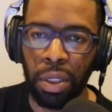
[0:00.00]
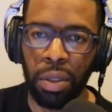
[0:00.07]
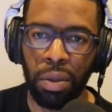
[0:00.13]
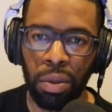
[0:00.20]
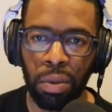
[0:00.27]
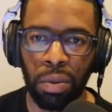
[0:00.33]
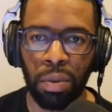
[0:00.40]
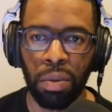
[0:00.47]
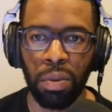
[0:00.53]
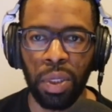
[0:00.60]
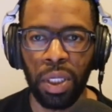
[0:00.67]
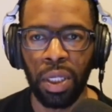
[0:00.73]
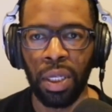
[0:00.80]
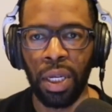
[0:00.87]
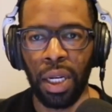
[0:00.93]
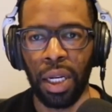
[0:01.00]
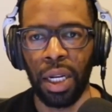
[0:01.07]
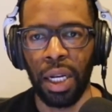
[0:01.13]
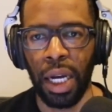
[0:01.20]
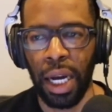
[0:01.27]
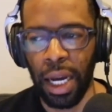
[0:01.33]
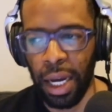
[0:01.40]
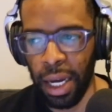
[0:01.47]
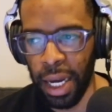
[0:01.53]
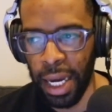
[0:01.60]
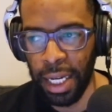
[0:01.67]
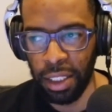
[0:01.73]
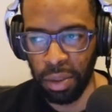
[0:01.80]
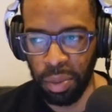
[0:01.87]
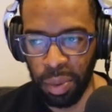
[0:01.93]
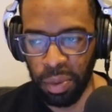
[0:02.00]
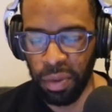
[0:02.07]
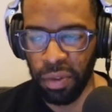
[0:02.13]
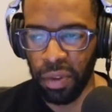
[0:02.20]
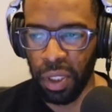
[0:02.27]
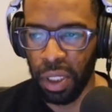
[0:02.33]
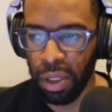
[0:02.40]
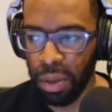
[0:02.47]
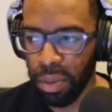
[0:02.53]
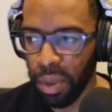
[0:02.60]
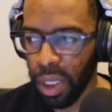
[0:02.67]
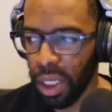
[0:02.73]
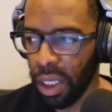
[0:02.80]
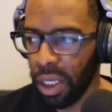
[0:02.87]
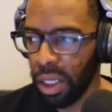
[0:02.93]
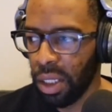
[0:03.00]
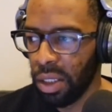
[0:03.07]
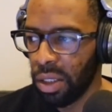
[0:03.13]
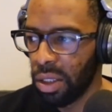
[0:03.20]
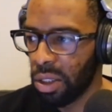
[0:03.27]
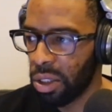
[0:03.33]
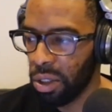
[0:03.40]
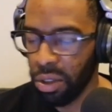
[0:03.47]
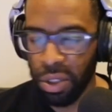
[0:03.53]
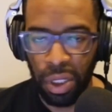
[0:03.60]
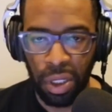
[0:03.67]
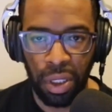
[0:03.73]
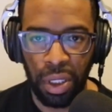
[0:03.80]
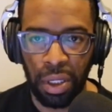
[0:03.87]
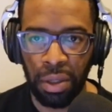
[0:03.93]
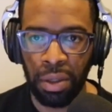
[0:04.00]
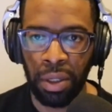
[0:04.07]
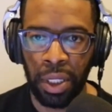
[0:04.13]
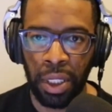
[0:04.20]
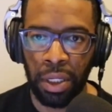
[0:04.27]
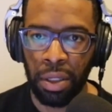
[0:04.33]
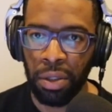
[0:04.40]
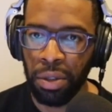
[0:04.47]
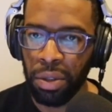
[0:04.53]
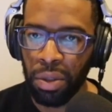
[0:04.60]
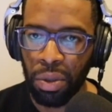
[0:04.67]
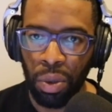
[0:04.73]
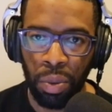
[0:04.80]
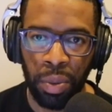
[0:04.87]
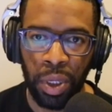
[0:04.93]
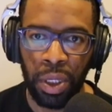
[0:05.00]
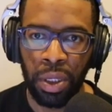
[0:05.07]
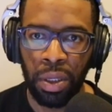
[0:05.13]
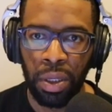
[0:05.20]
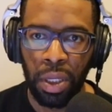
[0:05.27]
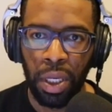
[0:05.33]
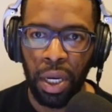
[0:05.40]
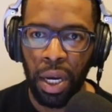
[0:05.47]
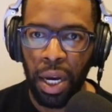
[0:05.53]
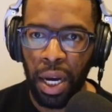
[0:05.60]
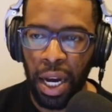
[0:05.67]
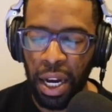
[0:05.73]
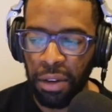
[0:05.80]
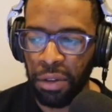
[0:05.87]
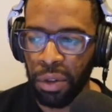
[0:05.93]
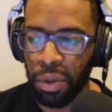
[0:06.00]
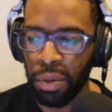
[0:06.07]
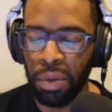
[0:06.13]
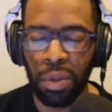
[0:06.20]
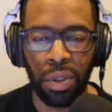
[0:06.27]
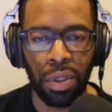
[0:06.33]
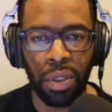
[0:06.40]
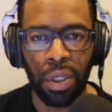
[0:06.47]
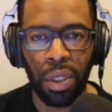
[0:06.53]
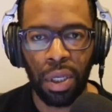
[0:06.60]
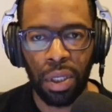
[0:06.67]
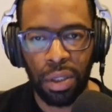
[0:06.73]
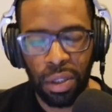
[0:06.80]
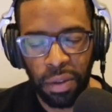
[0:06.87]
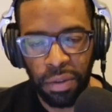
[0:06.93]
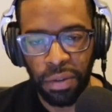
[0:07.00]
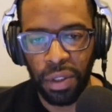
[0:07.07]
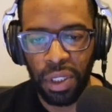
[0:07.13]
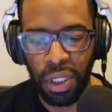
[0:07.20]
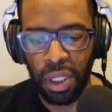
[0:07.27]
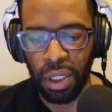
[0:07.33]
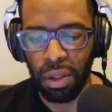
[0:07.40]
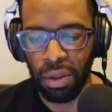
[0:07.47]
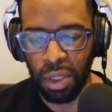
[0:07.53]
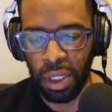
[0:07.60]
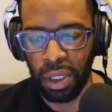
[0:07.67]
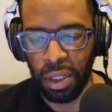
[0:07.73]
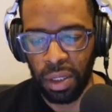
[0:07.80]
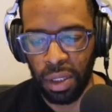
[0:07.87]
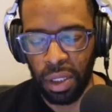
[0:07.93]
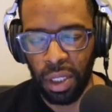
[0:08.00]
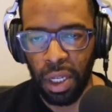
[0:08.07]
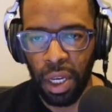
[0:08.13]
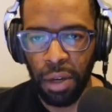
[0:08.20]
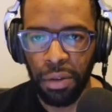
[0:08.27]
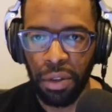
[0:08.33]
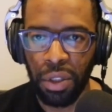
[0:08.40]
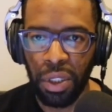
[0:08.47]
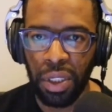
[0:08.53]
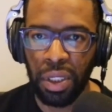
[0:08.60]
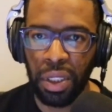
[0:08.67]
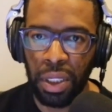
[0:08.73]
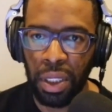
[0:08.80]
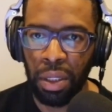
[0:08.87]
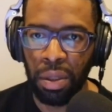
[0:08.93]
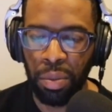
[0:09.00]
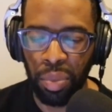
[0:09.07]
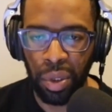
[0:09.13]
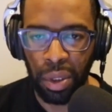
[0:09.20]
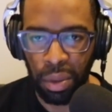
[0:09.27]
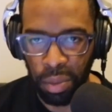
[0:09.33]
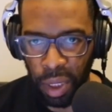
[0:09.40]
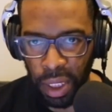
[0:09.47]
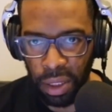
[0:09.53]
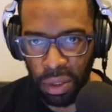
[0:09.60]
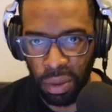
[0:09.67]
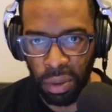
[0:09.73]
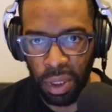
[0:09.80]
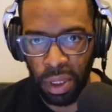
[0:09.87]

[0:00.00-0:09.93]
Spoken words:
I think, yeah, that's pretty much what I wanted to just talk about today. Just when you feel frustrated, just look deep inside